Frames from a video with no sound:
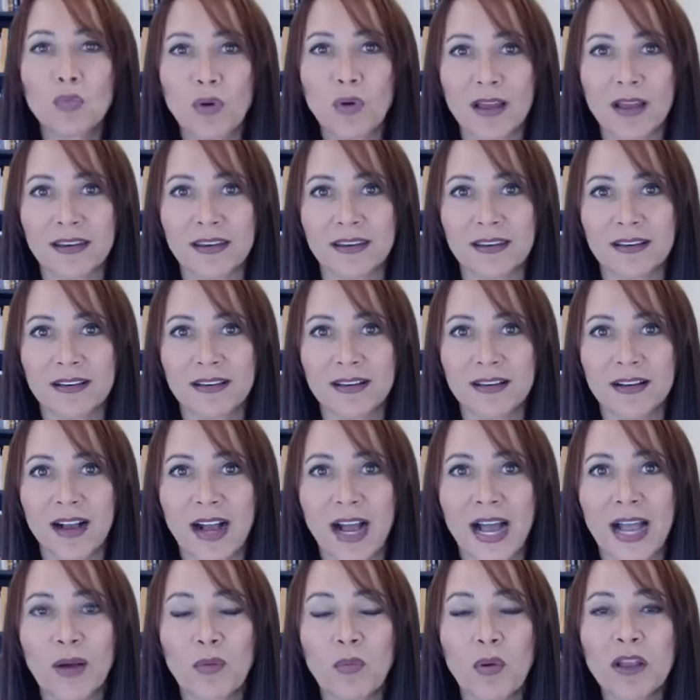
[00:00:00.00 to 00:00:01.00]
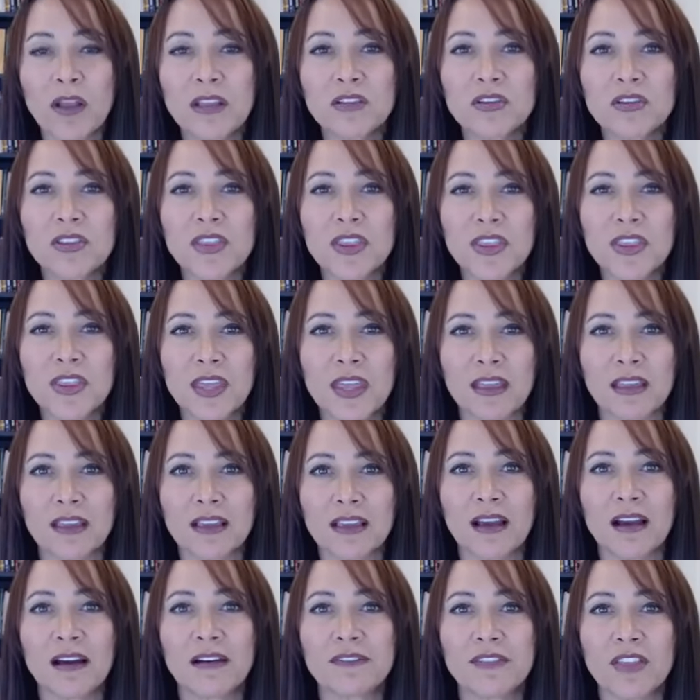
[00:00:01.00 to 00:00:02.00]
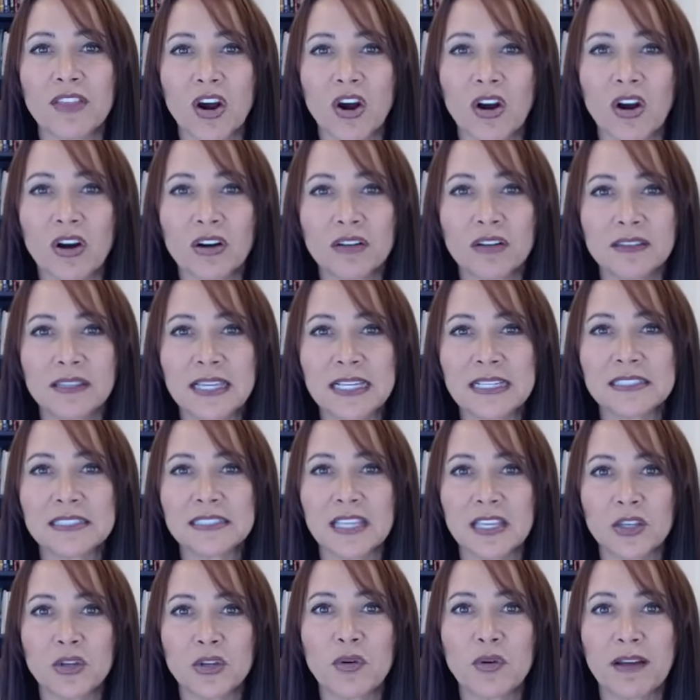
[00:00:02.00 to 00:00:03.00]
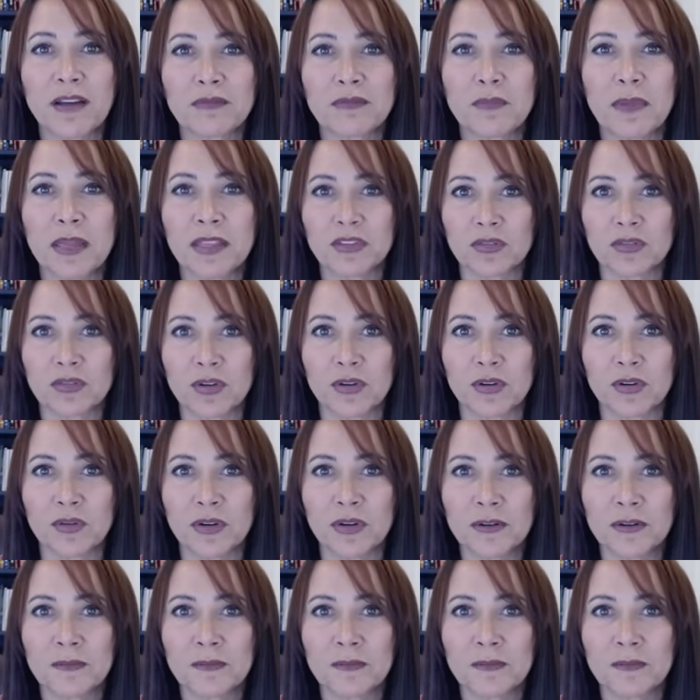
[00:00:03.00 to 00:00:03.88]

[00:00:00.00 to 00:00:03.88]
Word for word: one, I want you to think of the hard things that you have been through.